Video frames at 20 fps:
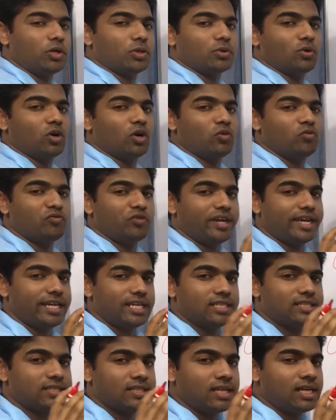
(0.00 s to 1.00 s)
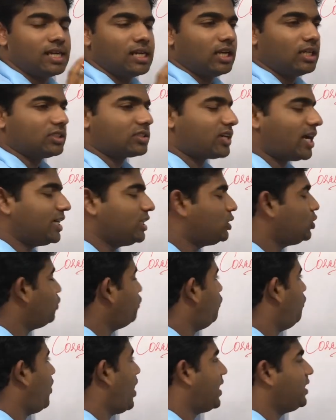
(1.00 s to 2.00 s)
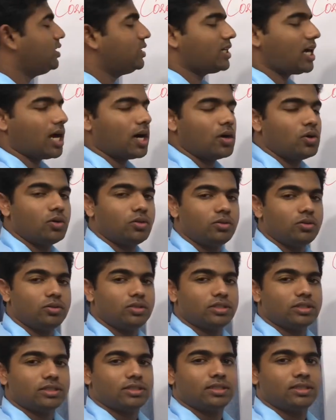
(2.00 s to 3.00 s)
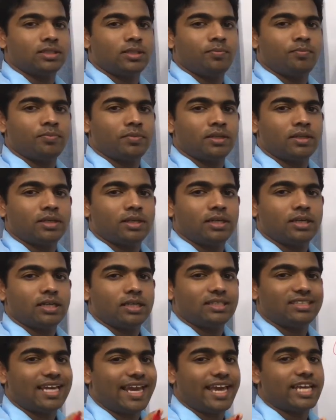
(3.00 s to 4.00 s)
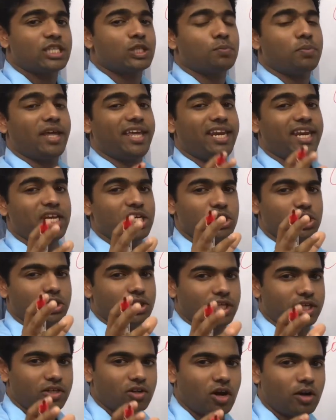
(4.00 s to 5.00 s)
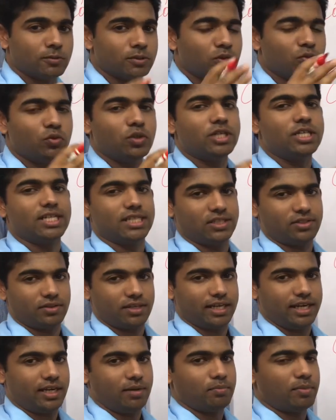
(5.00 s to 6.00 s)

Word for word: you always, try to find out the explanation of the words so in